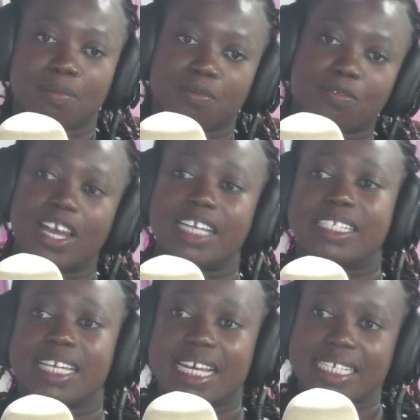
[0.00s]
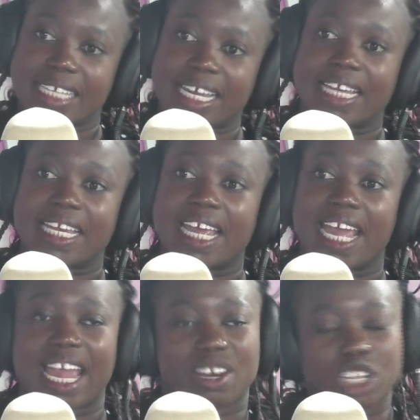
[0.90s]
first year, second year,
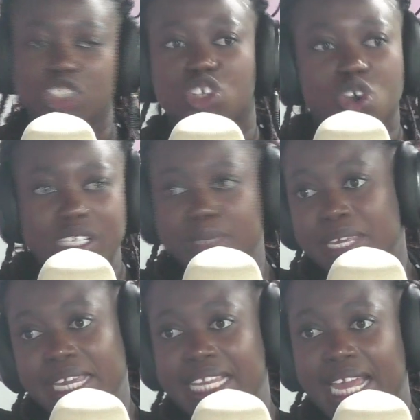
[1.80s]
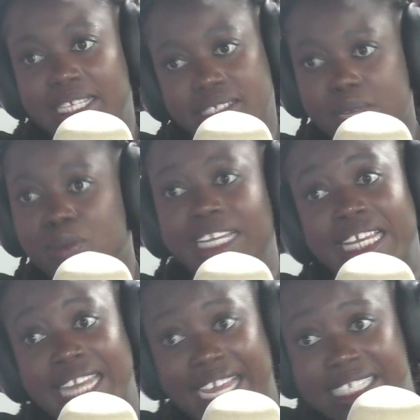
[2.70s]
and there should always be like someone
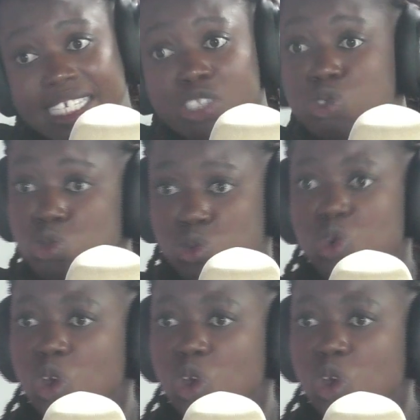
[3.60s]
elected to